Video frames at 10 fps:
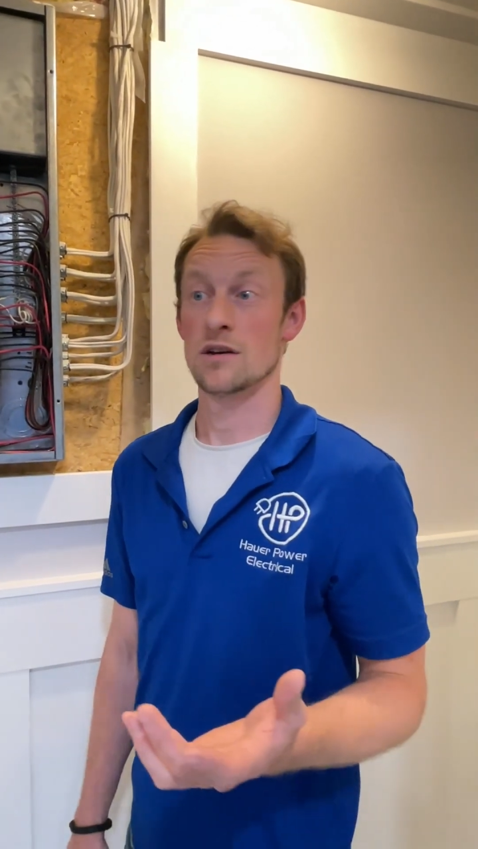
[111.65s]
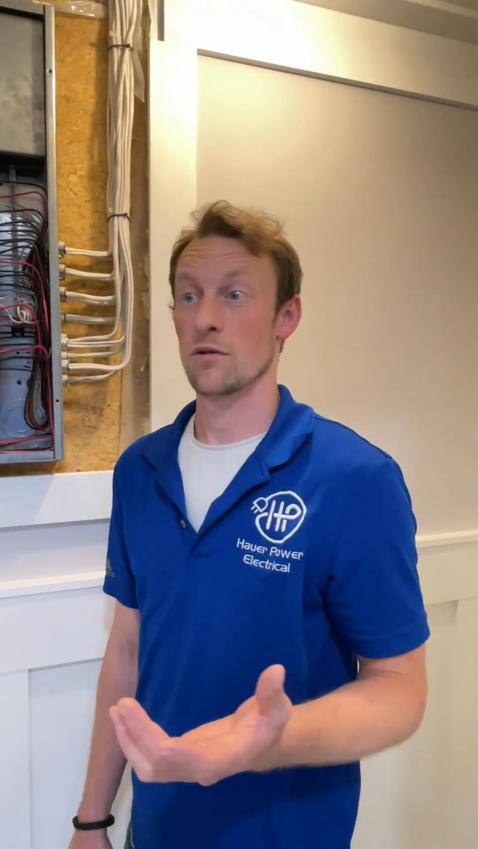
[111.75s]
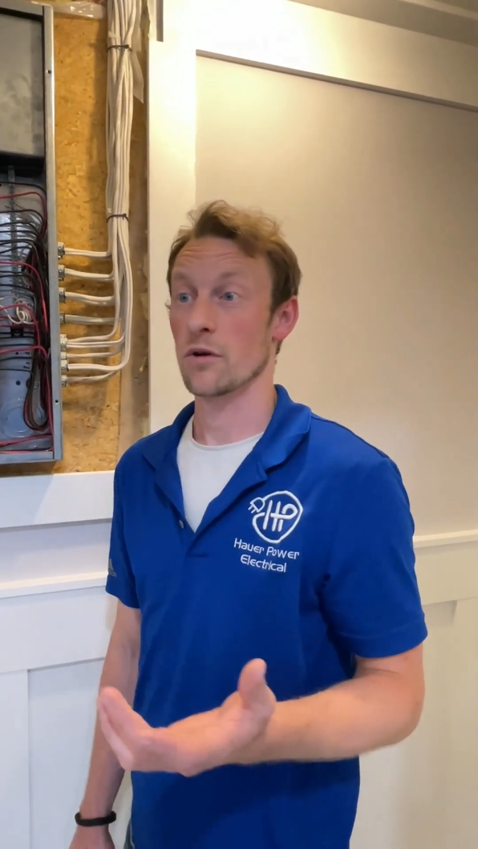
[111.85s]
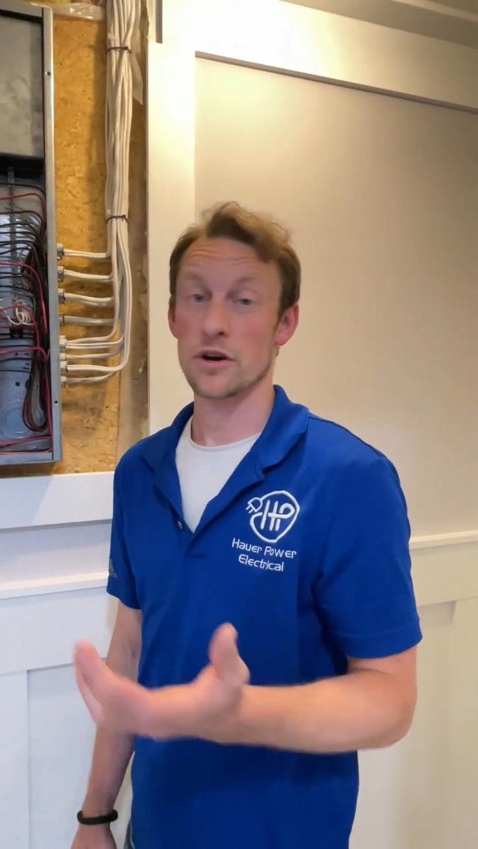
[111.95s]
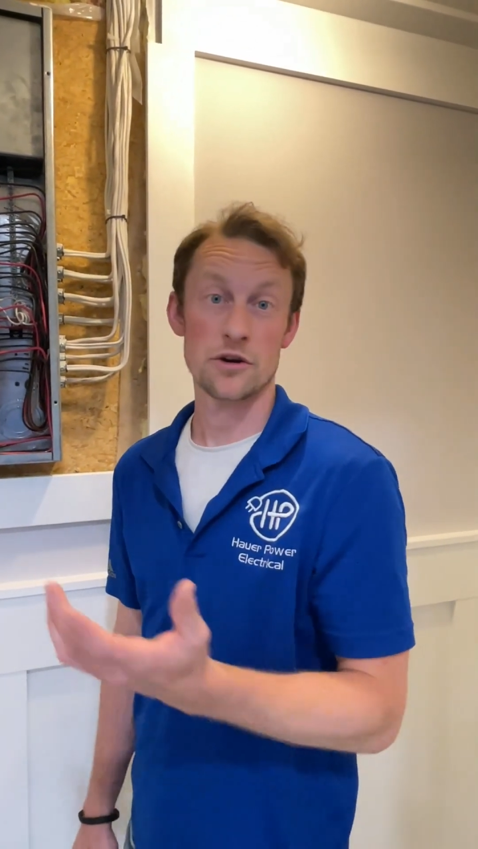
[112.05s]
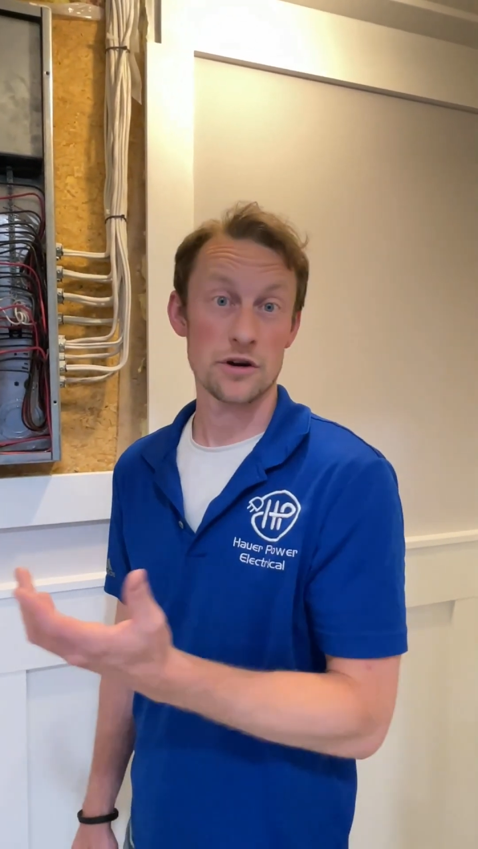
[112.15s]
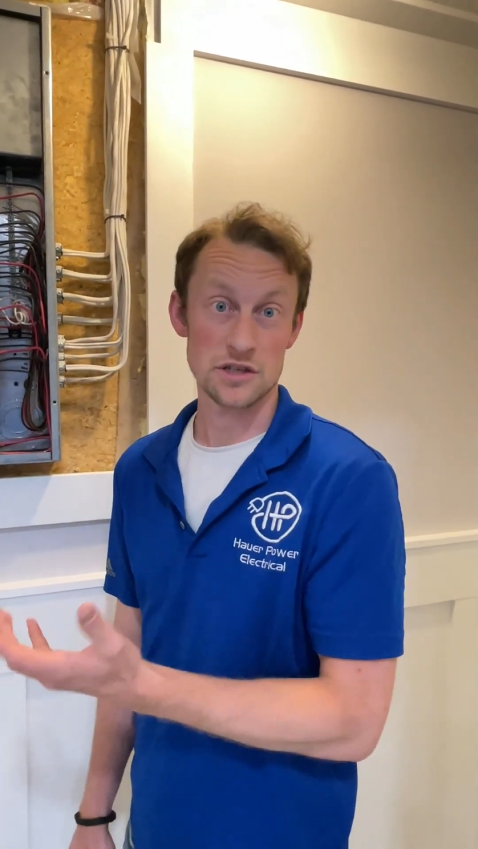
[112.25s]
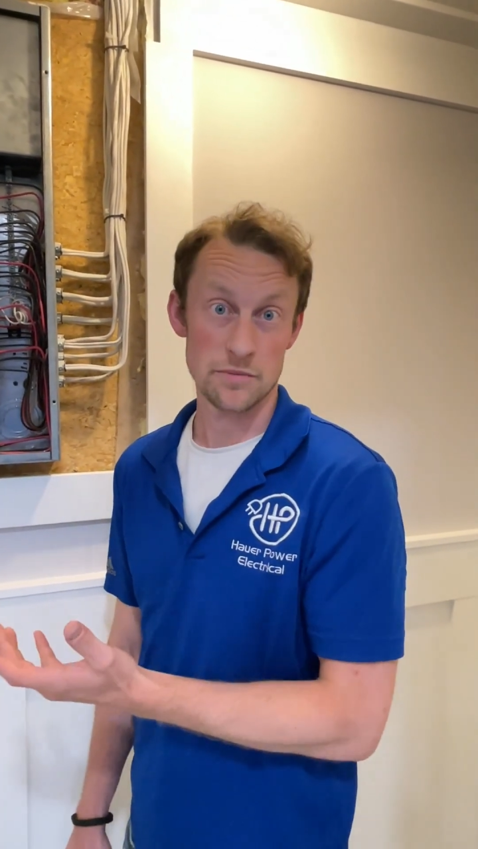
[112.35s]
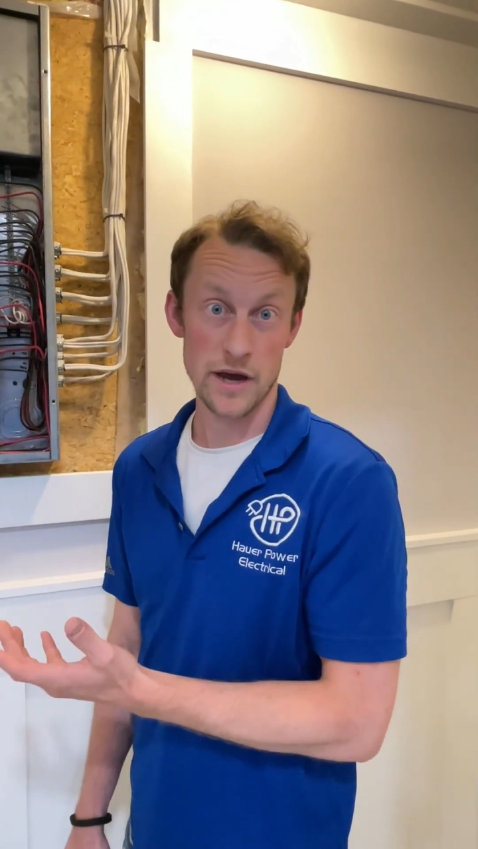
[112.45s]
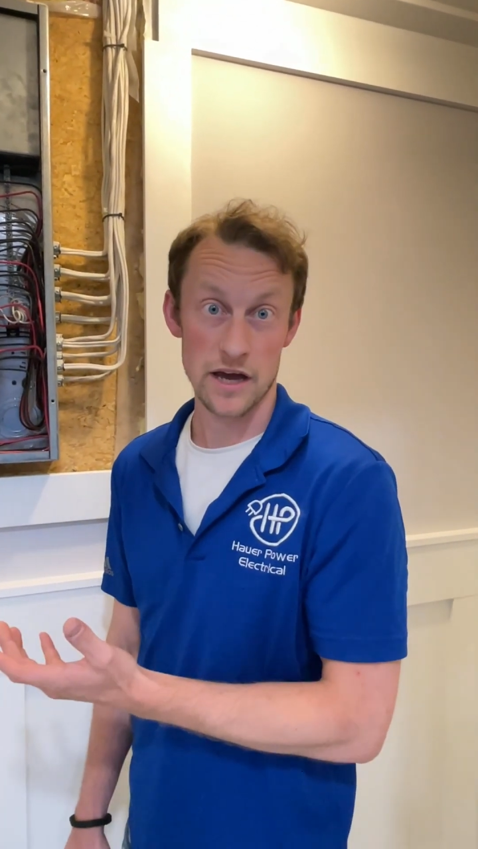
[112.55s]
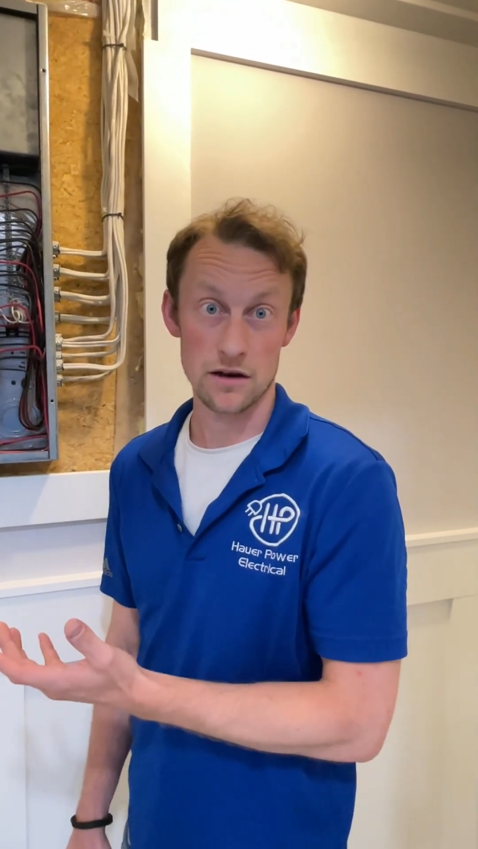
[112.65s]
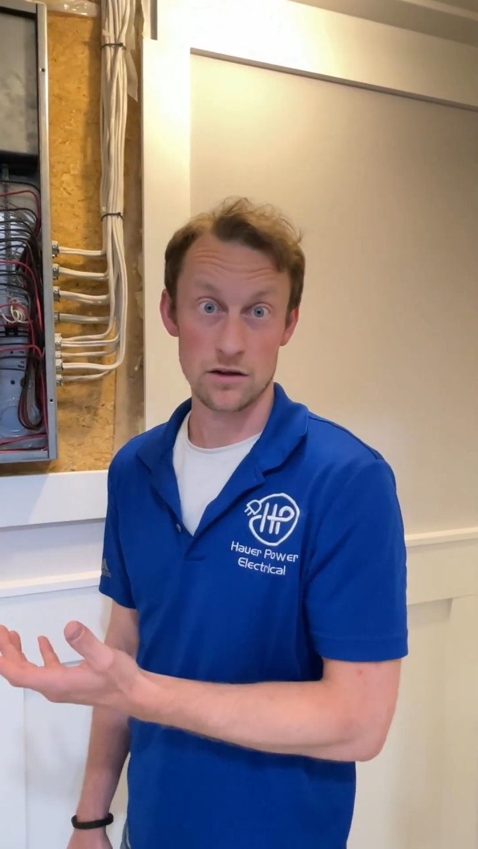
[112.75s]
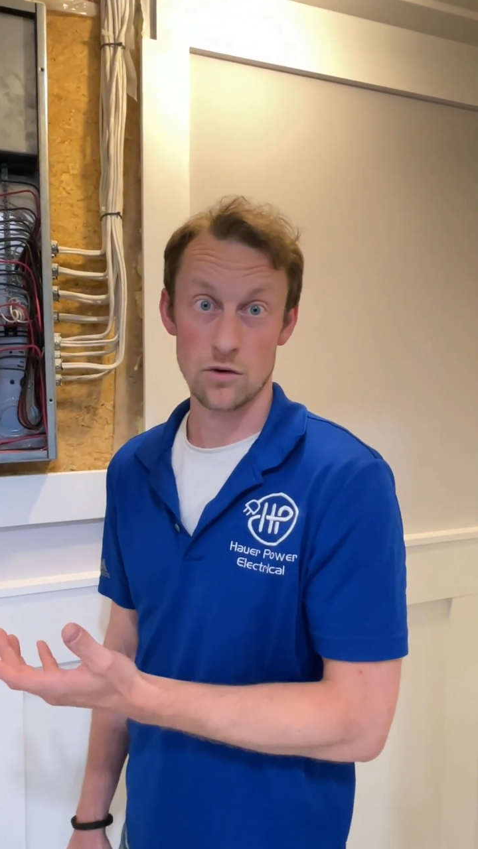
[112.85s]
or a cooked panel,